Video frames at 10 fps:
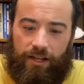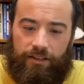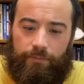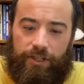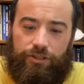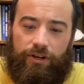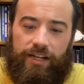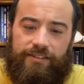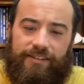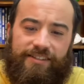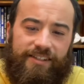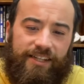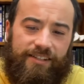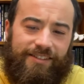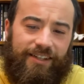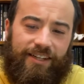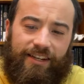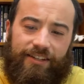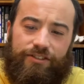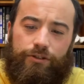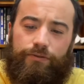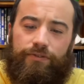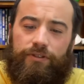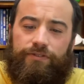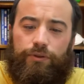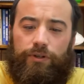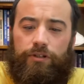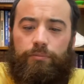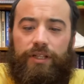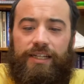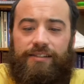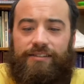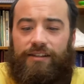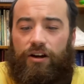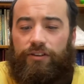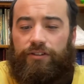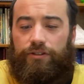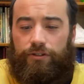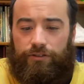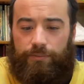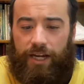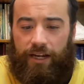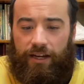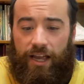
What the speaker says: The muskrat succeeds in getting a scoopful of soil and places it on the turtle's back,